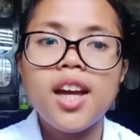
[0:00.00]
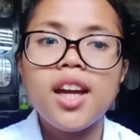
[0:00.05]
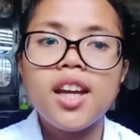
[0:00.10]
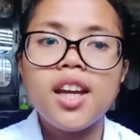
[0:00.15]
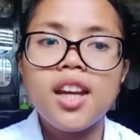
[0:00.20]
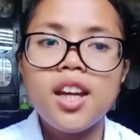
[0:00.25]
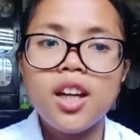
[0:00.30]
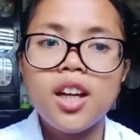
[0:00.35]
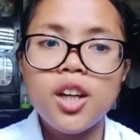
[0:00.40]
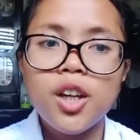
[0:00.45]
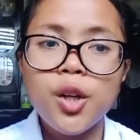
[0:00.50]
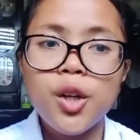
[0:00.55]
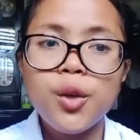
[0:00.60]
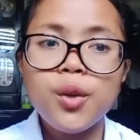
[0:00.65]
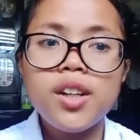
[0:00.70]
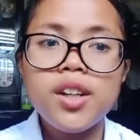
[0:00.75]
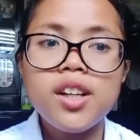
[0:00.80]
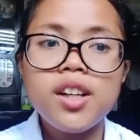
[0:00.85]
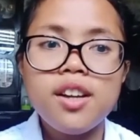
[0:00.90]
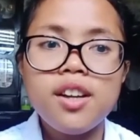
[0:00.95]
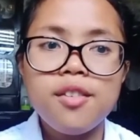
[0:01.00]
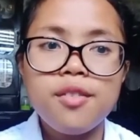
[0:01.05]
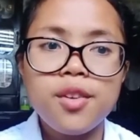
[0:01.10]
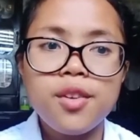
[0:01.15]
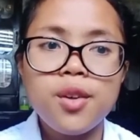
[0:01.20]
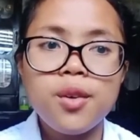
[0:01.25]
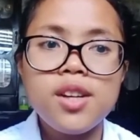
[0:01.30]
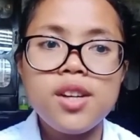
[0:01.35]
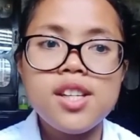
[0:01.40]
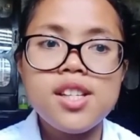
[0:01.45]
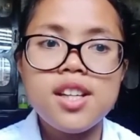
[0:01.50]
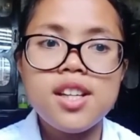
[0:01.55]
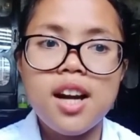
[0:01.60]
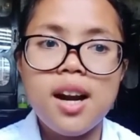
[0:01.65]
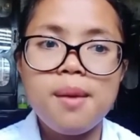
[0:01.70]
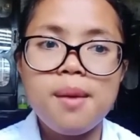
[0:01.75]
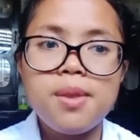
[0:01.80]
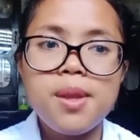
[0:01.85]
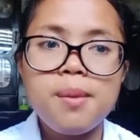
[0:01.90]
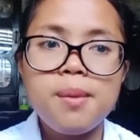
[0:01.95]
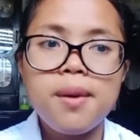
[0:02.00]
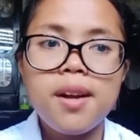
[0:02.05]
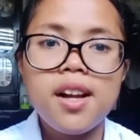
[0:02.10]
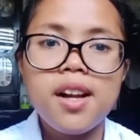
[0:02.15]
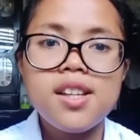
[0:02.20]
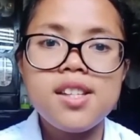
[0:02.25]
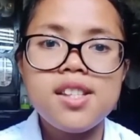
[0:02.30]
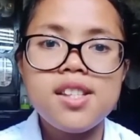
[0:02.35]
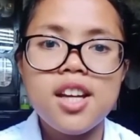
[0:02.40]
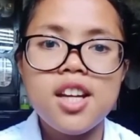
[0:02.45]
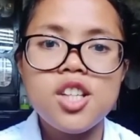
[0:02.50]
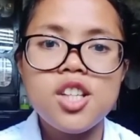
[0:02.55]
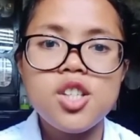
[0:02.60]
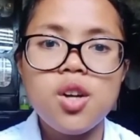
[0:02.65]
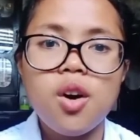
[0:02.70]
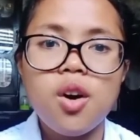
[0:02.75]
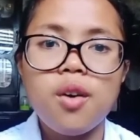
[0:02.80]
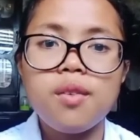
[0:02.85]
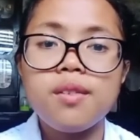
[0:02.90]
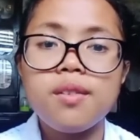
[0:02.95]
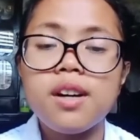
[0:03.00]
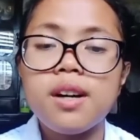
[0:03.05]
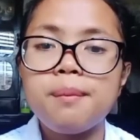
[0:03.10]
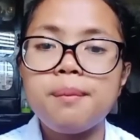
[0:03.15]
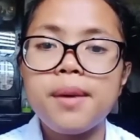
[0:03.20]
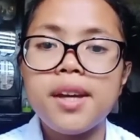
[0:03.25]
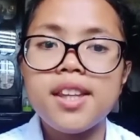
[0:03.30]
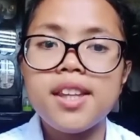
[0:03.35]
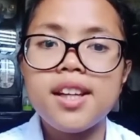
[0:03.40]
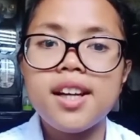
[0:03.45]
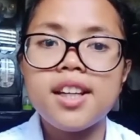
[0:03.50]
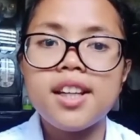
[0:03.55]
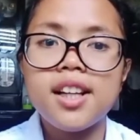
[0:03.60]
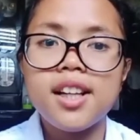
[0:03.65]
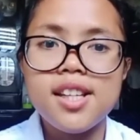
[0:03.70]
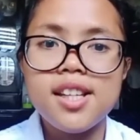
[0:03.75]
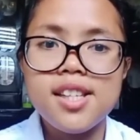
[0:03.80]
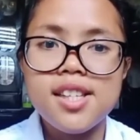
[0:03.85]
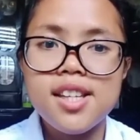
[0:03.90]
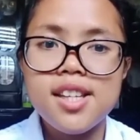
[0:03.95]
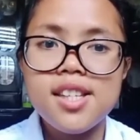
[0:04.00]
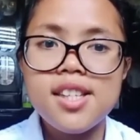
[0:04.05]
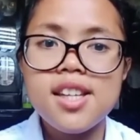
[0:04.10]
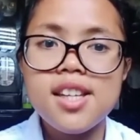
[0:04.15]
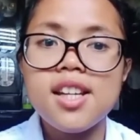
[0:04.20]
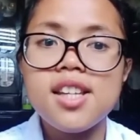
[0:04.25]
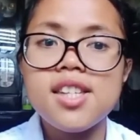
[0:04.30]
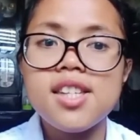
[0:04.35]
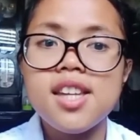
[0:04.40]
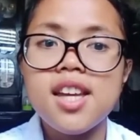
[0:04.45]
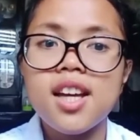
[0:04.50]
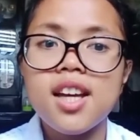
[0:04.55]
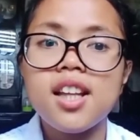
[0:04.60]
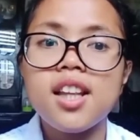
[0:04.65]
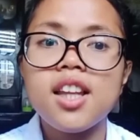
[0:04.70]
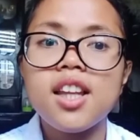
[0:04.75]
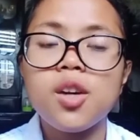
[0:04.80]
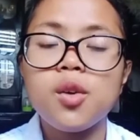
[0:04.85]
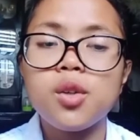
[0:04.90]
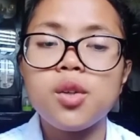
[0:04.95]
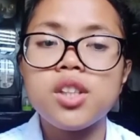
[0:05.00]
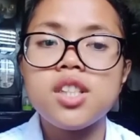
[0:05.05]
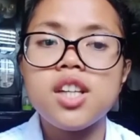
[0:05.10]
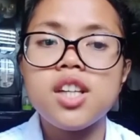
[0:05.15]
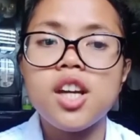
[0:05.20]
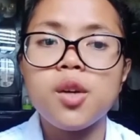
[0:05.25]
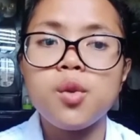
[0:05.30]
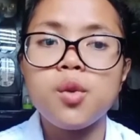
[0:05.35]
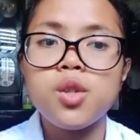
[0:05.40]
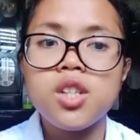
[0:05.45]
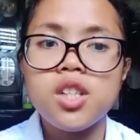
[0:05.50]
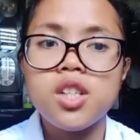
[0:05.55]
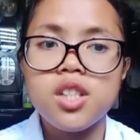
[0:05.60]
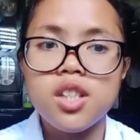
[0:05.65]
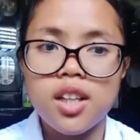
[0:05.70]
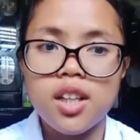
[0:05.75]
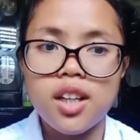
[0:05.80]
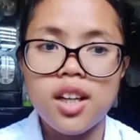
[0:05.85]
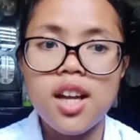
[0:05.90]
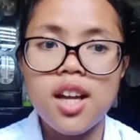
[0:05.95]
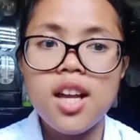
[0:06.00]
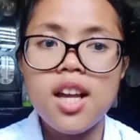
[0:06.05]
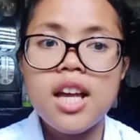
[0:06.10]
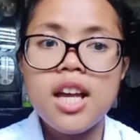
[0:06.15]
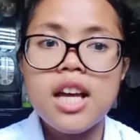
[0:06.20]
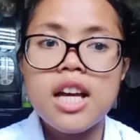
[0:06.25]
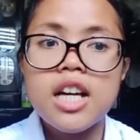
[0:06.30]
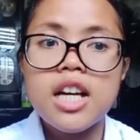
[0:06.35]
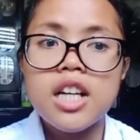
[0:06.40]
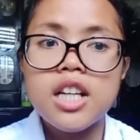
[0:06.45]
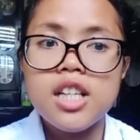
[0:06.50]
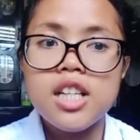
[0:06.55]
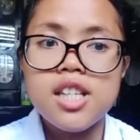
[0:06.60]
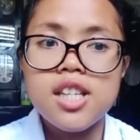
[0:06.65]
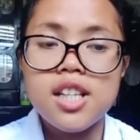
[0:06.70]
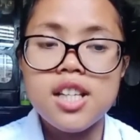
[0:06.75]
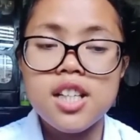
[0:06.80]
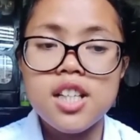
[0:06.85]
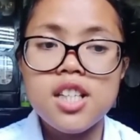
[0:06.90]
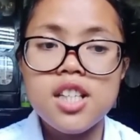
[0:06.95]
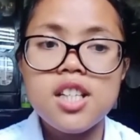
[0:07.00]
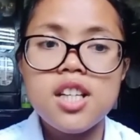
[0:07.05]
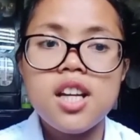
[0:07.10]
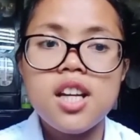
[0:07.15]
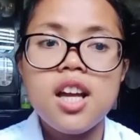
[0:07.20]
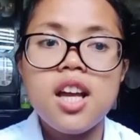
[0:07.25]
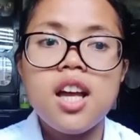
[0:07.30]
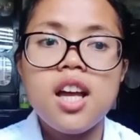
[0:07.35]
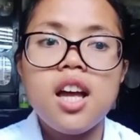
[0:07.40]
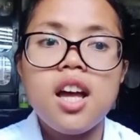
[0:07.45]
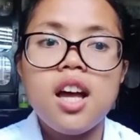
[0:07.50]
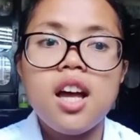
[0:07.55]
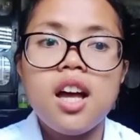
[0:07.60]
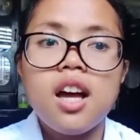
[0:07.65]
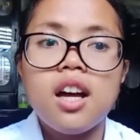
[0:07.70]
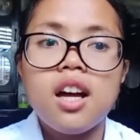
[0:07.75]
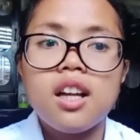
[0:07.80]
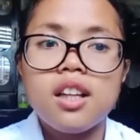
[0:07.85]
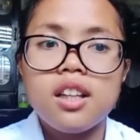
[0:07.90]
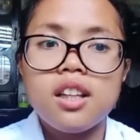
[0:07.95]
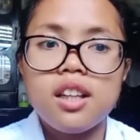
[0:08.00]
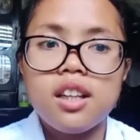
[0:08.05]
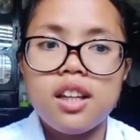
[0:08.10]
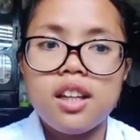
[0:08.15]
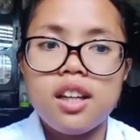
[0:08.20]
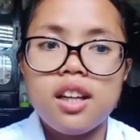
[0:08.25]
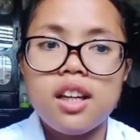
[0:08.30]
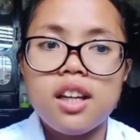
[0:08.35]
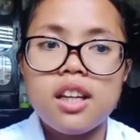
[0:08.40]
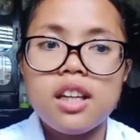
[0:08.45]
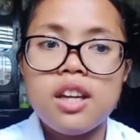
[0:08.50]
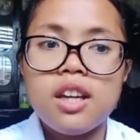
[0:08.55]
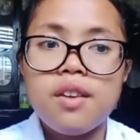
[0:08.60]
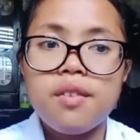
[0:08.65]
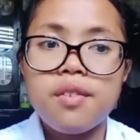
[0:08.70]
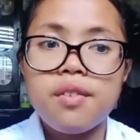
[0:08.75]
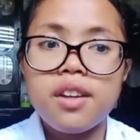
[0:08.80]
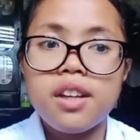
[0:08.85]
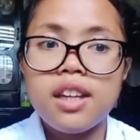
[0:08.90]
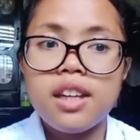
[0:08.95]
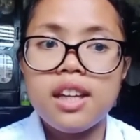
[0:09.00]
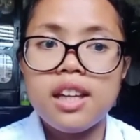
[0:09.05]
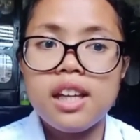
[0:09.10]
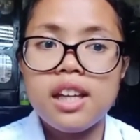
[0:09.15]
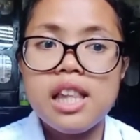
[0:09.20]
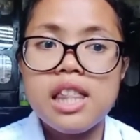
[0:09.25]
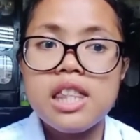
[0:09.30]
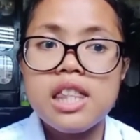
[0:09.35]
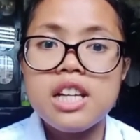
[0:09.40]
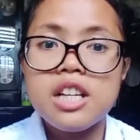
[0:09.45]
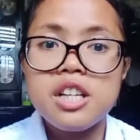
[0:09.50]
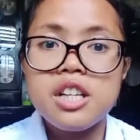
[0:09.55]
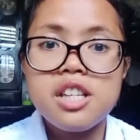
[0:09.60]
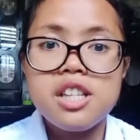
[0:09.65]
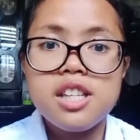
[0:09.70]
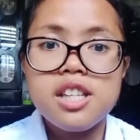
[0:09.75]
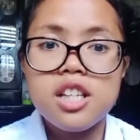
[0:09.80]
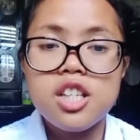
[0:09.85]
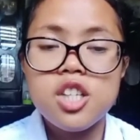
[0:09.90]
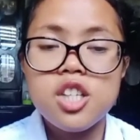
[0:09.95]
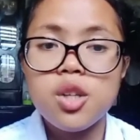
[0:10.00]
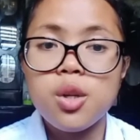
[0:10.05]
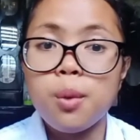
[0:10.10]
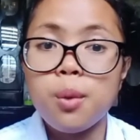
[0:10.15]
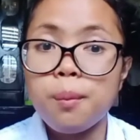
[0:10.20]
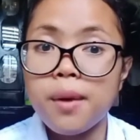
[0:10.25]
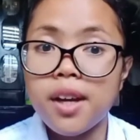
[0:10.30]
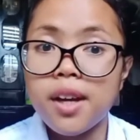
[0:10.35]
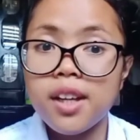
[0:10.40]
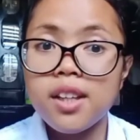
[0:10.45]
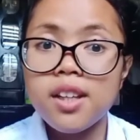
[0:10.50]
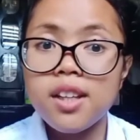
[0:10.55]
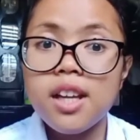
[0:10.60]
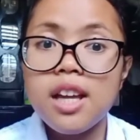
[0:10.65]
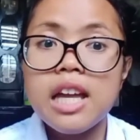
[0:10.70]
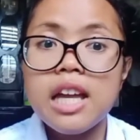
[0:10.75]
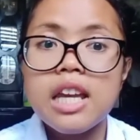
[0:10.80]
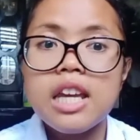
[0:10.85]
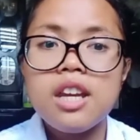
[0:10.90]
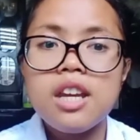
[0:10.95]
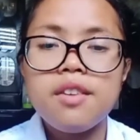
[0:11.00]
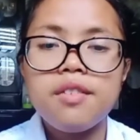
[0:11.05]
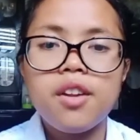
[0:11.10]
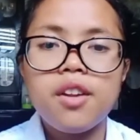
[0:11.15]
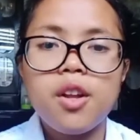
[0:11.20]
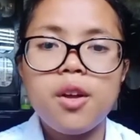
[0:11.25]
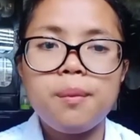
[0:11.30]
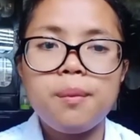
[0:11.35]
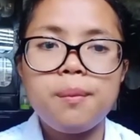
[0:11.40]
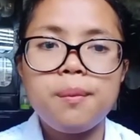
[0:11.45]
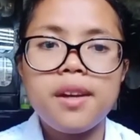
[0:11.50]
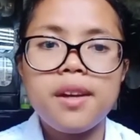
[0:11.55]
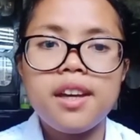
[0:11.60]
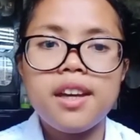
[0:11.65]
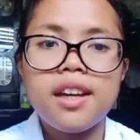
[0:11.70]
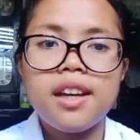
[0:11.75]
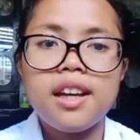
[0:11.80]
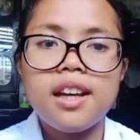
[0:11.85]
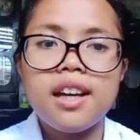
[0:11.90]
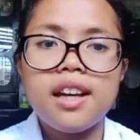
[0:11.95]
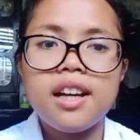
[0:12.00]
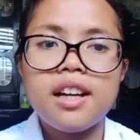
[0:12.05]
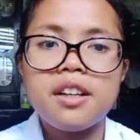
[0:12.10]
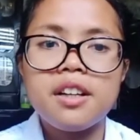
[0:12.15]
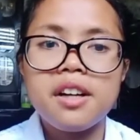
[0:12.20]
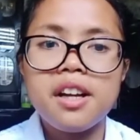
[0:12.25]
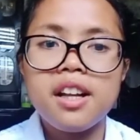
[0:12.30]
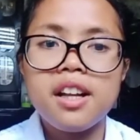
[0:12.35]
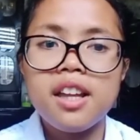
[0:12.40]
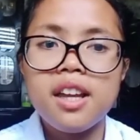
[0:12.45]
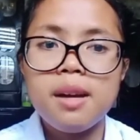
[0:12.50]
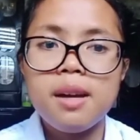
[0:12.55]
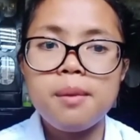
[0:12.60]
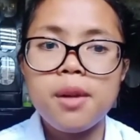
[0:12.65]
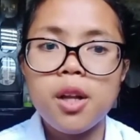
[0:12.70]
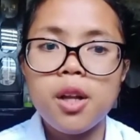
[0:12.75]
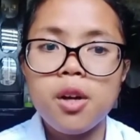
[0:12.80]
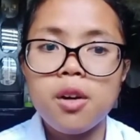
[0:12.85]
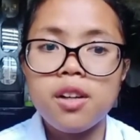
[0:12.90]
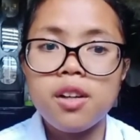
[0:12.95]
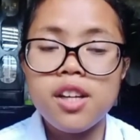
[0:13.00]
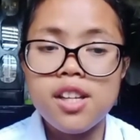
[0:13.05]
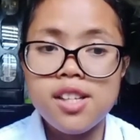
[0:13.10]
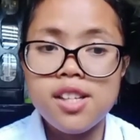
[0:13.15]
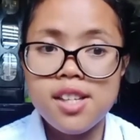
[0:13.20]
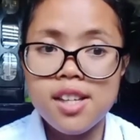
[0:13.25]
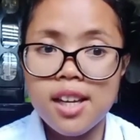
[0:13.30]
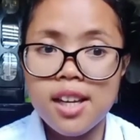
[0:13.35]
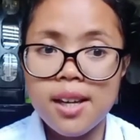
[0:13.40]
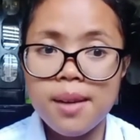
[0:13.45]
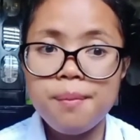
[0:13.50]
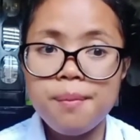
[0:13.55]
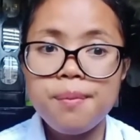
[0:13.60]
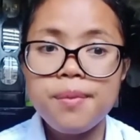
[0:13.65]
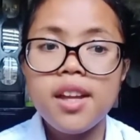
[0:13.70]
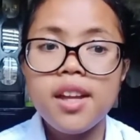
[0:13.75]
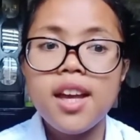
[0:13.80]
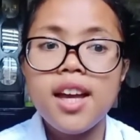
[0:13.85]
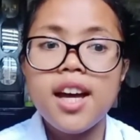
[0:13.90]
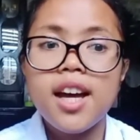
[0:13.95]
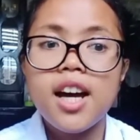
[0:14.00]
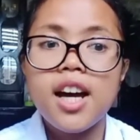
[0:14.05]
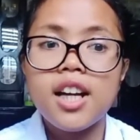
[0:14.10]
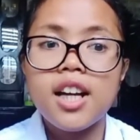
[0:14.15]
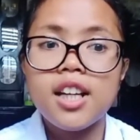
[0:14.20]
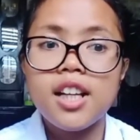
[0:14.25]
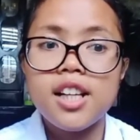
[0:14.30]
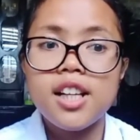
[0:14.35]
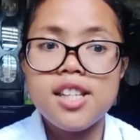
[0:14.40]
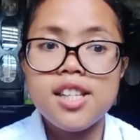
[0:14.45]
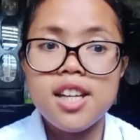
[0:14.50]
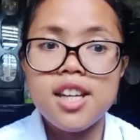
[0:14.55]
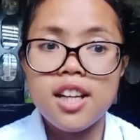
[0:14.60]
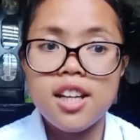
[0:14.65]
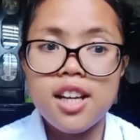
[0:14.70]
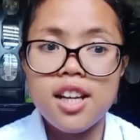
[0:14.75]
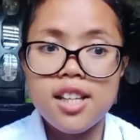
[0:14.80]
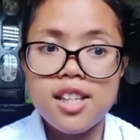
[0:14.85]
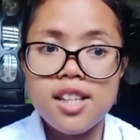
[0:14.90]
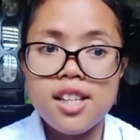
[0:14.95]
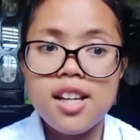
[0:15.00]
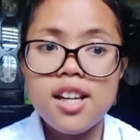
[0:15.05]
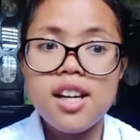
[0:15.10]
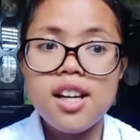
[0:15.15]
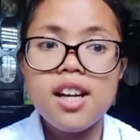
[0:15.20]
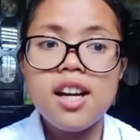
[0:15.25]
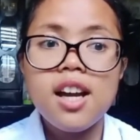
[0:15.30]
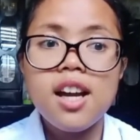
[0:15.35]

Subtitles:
The current review describes typical stage of a meta-analysis in second language acquisition: research, defining the research domain, developing a reliable coding scheme, analyzing data,